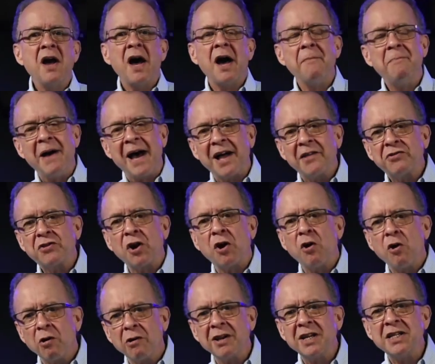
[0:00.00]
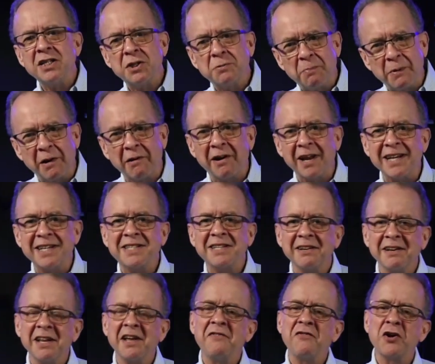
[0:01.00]
about the Holy Spirit
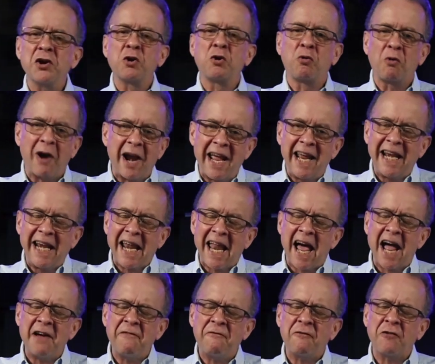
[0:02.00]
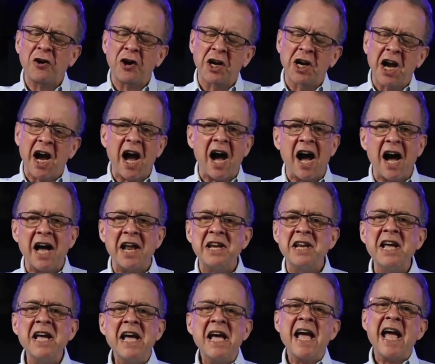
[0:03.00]
to live a great life for God